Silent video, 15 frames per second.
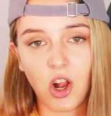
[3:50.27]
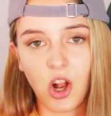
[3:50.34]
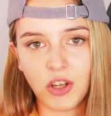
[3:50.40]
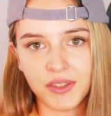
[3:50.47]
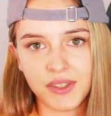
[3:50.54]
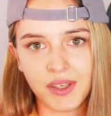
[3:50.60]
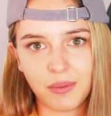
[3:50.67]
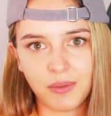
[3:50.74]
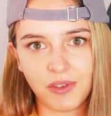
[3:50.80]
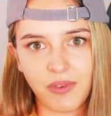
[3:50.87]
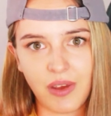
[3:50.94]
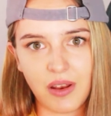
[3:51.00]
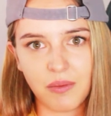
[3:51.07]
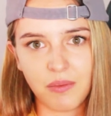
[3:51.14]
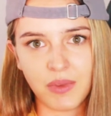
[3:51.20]
Concept
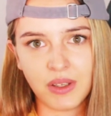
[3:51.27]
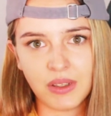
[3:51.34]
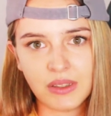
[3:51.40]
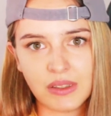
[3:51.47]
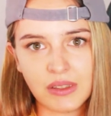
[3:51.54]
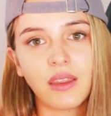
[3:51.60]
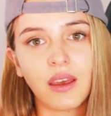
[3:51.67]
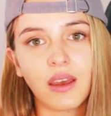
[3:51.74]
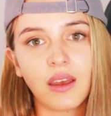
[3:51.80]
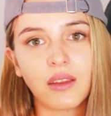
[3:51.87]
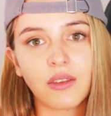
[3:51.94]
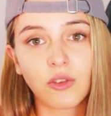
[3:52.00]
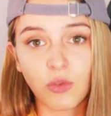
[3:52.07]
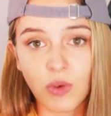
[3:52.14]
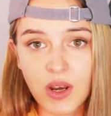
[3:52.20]
development,
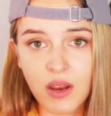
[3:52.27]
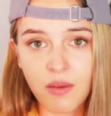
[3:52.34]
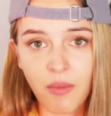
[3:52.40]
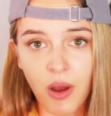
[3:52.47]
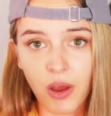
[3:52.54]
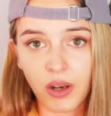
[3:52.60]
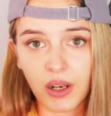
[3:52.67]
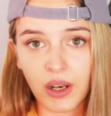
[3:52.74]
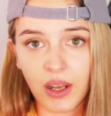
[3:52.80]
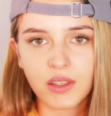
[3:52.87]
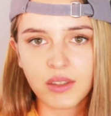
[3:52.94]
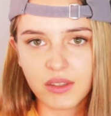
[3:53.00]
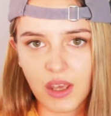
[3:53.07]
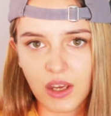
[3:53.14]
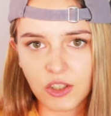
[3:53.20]
then 3D
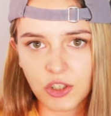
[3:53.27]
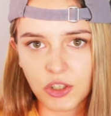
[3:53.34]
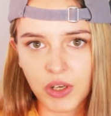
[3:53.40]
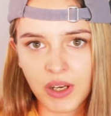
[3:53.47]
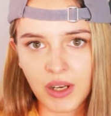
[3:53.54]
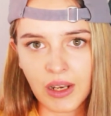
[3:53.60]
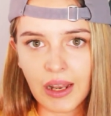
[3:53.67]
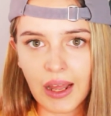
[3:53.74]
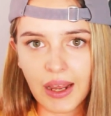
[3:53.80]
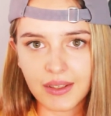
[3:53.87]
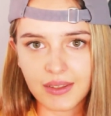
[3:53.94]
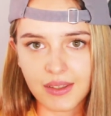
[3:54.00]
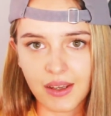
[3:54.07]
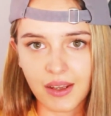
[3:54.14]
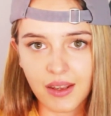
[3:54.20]
modeling, texturing and
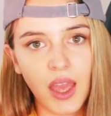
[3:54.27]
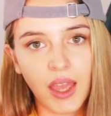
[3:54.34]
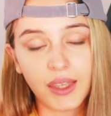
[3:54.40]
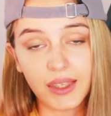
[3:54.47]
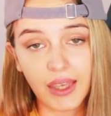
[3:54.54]
lighting,